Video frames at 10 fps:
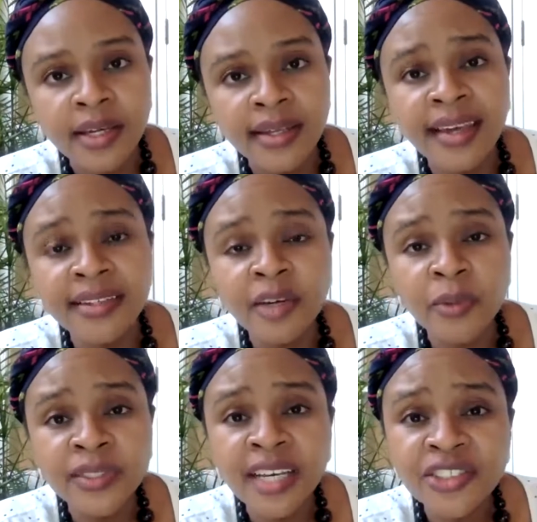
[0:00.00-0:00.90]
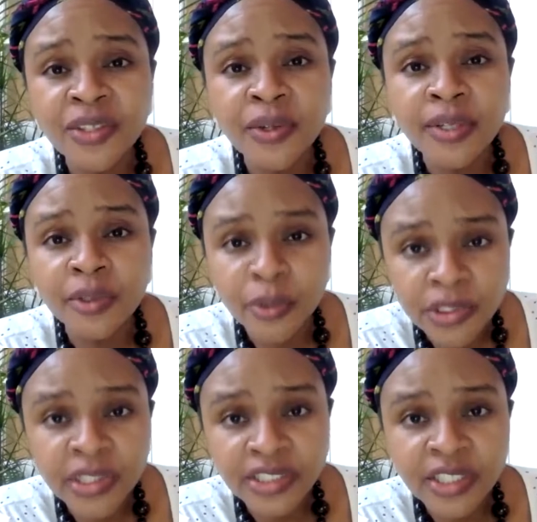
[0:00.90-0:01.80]
Kenya was actually on a good
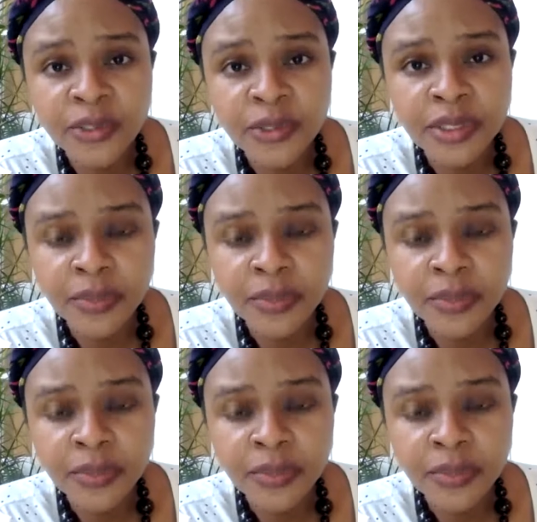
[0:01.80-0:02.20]
trajectory